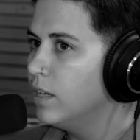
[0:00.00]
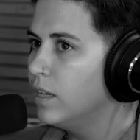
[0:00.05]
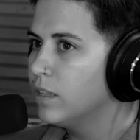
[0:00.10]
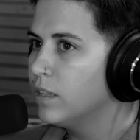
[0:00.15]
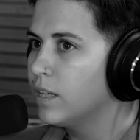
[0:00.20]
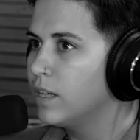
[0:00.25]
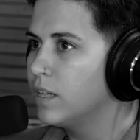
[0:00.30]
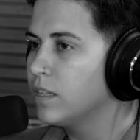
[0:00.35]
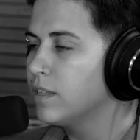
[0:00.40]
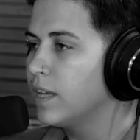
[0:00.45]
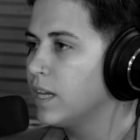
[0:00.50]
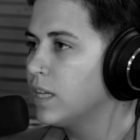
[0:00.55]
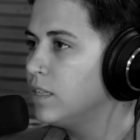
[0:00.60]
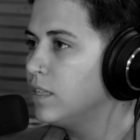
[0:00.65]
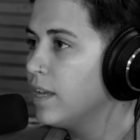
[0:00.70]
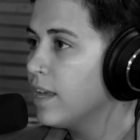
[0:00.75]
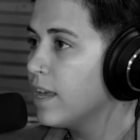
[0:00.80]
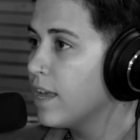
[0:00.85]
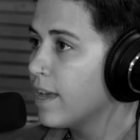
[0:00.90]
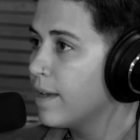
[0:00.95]
then it's like,
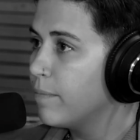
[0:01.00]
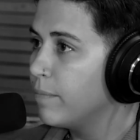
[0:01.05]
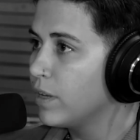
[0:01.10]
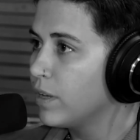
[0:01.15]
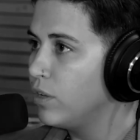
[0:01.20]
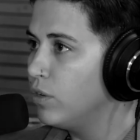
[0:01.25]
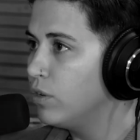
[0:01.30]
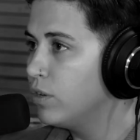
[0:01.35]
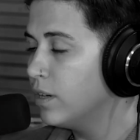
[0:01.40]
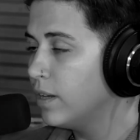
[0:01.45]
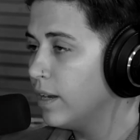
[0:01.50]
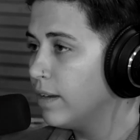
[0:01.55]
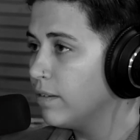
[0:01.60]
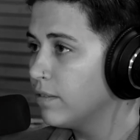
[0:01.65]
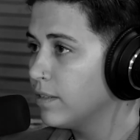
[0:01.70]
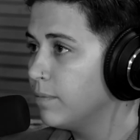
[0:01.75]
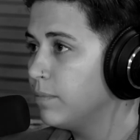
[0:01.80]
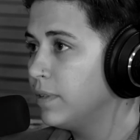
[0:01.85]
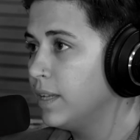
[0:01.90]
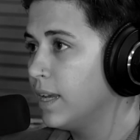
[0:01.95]
damn, like you could have
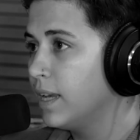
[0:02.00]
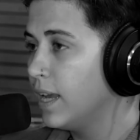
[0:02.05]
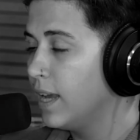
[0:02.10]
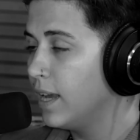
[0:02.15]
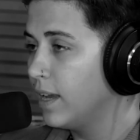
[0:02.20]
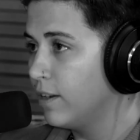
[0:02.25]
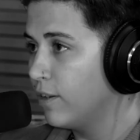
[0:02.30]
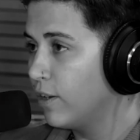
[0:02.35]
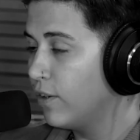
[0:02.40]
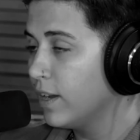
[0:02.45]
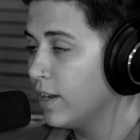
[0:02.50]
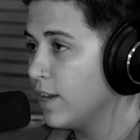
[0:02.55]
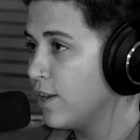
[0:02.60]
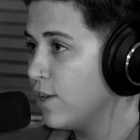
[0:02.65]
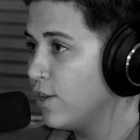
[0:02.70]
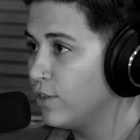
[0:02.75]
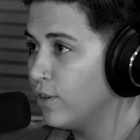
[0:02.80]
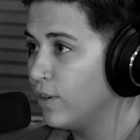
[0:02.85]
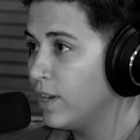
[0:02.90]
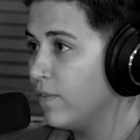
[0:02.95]
something growing and you
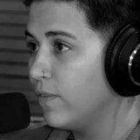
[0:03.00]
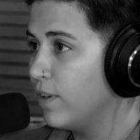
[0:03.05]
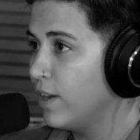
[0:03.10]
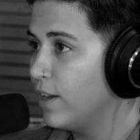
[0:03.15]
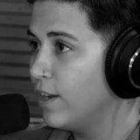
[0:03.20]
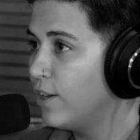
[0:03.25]
don't even